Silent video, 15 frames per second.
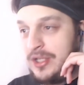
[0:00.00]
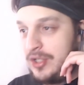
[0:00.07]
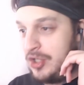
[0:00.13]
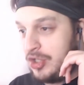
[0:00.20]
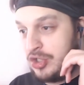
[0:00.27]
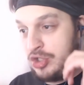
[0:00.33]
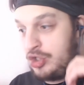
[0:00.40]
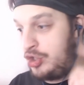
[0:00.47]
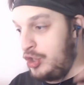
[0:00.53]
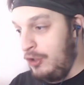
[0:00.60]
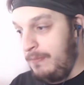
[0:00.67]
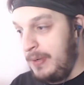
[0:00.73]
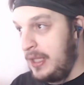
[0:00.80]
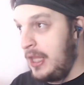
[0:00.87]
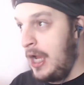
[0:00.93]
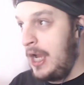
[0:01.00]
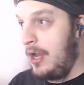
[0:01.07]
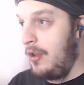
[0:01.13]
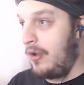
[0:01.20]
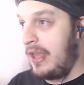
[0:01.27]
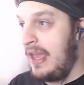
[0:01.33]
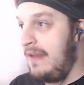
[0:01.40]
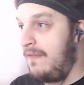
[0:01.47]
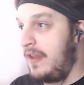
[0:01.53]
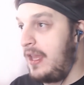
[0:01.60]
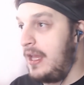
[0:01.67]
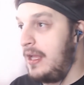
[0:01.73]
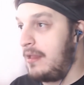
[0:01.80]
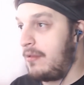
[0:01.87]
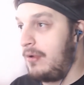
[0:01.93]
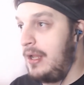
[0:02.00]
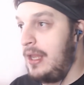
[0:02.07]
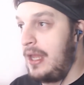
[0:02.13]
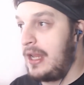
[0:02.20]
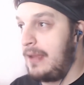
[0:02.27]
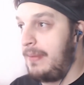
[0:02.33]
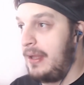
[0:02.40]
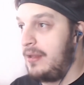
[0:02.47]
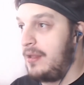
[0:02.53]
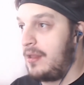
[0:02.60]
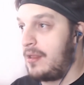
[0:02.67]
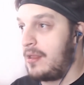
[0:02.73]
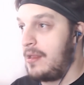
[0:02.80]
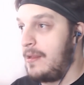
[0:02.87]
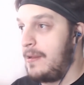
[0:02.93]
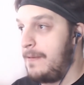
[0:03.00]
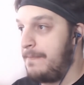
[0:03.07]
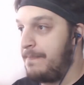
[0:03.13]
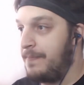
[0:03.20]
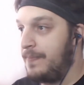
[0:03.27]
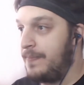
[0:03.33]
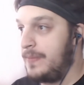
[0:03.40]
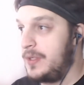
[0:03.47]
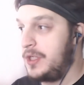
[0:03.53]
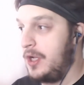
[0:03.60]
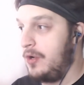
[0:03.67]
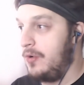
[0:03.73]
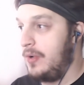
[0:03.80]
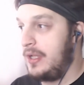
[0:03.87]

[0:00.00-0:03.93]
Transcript: Just super dialogue heavy. That's what I like about this show.